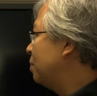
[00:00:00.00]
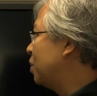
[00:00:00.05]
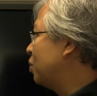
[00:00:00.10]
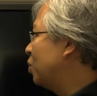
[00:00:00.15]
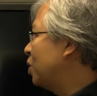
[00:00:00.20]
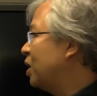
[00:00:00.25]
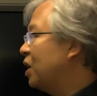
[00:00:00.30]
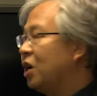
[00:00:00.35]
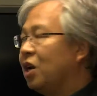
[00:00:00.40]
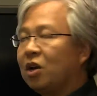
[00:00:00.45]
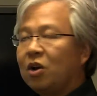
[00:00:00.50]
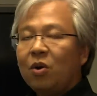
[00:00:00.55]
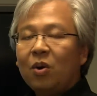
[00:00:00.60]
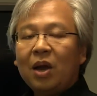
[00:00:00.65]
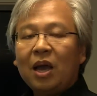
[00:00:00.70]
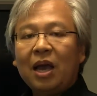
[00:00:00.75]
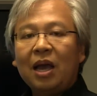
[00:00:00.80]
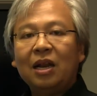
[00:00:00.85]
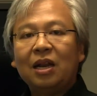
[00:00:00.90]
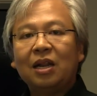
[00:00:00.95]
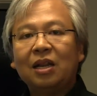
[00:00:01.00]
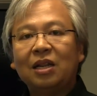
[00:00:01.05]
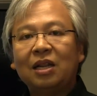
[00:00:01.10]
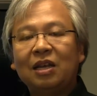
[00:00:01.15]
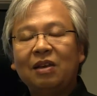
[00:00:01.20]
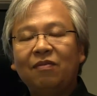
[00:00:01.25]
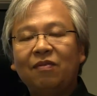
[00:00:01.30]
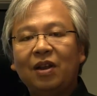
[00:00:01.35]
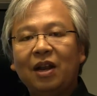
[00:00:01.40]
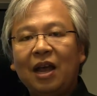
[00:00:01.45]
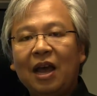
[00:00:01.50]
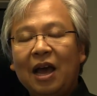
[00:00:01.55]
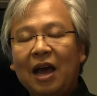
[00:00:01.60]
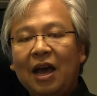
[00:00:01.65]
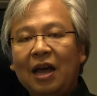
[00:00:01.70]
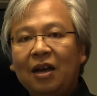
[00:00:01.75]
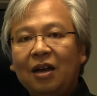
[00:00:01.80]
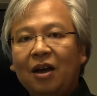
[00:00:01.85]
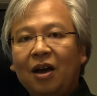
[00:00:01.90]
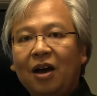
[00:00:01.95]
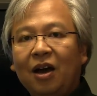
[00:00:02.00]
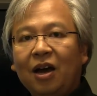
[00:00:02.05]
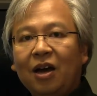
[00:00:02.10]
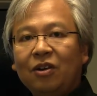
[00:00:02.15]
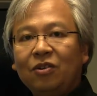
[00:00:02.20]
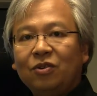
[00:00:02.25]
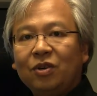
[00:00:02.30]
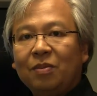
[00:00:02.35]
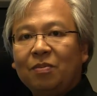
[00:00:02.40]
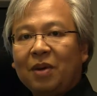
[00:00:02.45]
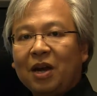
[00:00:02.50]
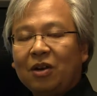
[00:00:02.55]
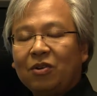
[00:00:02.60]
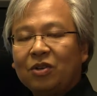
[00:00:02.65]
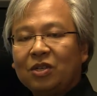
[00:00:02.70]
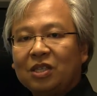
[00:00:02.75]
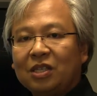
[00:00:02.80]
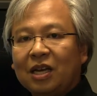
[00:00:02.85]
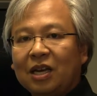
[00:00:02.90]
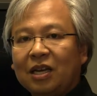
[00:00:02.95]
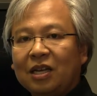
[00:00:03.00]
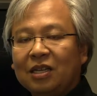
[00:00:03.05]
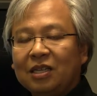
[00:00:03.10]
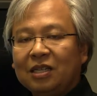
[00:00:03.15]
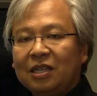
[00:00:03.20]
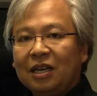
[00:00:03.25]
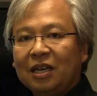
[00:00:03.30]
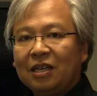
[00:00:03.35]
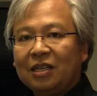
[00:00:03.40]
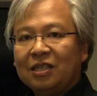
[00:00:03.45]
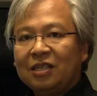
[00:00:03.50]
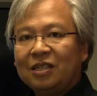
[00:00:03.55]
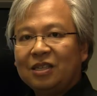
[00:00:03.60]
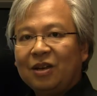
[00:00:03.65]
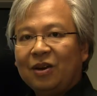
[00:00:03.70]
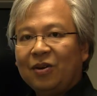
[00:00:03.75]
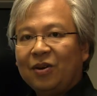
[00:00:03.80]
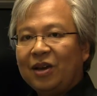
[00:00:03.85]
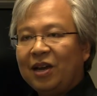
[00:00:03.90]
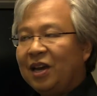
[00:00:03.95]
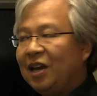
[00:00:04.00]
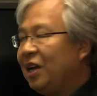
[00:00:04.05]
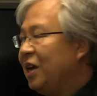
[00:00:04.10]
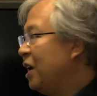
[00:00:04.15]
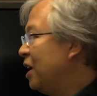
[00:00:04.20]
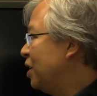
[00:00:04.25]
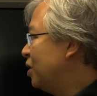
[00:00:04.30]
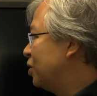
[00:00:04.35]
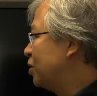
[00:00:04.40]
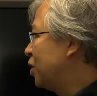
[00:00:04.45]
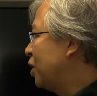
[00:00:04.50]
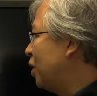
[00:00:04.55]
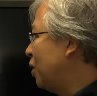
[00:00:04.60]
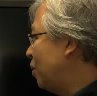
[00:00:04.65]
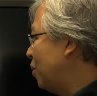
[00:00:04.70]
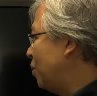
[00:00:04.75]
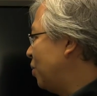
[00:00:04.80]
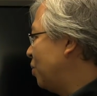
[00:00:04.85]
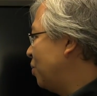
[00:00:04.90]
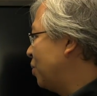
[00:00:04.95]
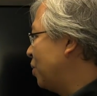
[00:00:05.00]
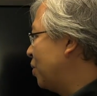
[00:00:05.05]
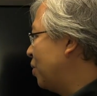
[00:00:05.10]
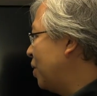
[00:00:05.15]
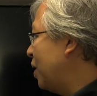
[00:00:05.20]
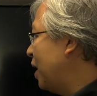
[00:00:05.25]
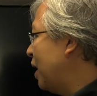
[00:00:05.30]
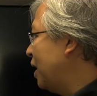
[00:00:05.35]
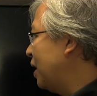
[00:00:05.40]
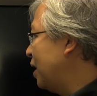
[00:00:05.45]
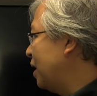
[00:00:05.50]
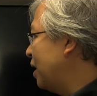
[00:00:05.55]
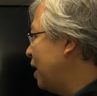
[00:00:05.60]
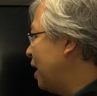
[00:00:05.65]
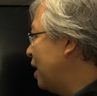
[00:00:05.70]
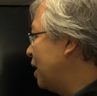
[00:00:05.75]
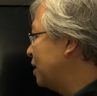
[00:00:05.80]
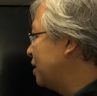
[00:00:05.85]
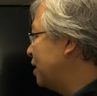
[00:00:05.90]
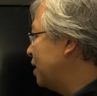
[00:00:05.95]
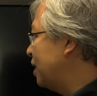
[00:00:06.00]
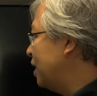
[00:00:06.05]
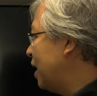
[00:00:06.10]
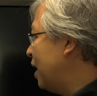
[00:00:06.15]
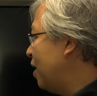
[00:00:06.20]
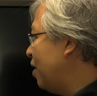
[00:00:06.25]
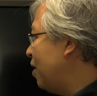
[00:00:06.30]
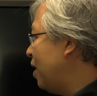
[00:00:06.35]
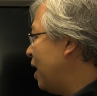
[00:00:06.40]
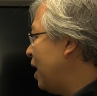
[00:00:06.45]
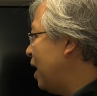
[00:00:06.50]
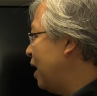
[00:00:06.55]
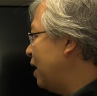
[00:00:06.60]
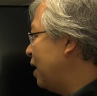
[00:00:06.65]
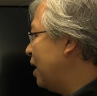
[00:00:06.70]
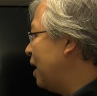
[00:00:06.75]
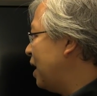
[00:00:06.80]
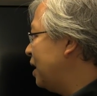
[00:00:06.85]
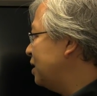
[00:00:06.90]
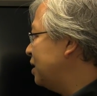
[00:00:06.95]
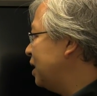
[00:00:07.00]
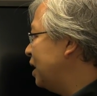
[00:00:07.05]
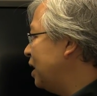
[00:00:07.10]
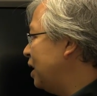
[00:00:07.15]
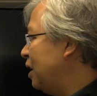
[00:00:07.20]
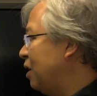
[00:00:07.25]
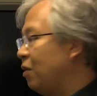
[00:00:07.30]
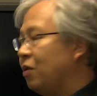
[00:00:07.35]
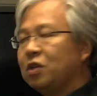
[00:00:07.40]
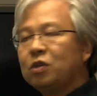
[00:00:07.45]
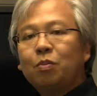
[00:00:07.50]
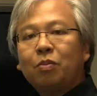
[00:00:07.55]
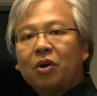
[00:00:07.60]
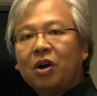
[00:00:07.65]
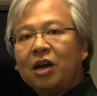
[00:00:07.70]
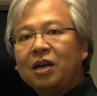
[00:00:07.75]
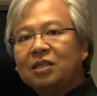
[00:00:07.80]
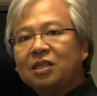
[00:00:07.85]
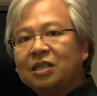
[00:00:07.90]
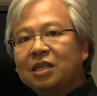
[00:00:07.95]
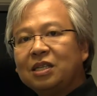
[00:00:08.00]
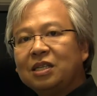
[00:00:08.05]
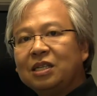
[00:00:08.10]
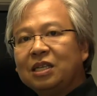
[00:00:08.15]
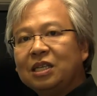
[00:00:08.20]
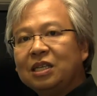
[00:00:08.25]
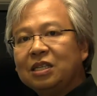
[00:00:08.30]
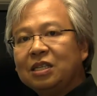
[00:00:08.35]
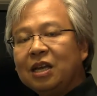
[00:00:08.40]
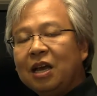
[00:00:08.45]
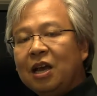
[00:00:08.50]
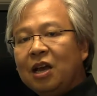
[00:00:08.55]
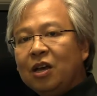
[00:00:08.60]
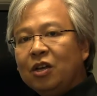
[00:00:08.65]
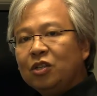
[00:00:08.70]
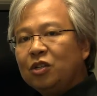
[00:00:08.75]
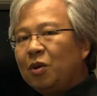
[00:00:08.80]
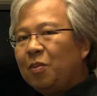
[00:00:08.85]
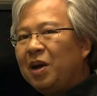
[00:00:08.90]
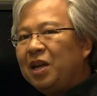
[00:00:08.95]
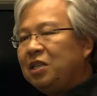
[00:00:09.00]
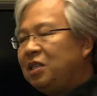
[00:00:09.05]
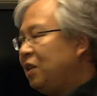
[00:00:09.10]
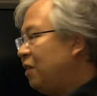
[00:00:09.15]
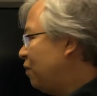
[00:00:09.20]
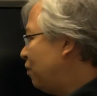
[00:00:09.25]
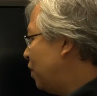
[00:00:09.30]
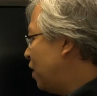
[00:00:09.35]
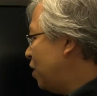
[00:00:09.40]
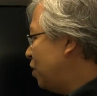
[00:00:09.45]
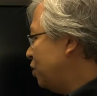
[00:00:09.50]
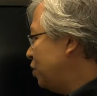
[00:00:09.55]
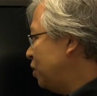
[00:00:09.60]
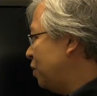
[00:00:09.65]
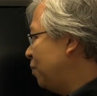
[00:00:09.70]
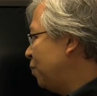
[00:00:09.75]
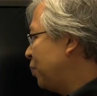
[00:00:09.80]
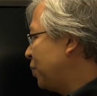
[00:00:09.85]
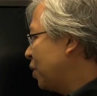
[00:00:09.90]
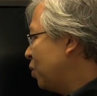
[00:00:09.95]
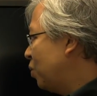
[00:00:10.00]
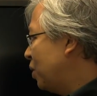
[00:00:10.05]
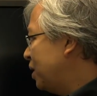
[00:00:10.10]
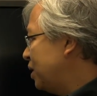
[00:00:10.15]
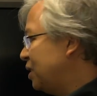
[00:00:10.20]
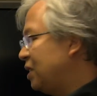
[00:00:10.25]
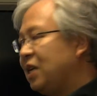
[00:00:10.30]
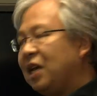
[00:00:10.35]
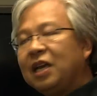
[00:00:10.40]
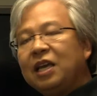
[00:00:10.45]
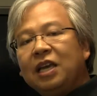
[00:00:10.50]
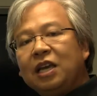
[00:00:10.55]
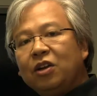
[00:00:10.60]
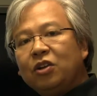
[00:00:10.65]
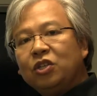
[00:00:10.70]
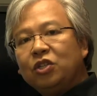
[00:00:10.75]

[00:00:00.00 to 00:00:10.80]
but we're gonna go ahead and leave it at 100 microsecond ticks, okay? So we'll go ahead and exit there. And the last thing here is processes. So by default, what it's saying here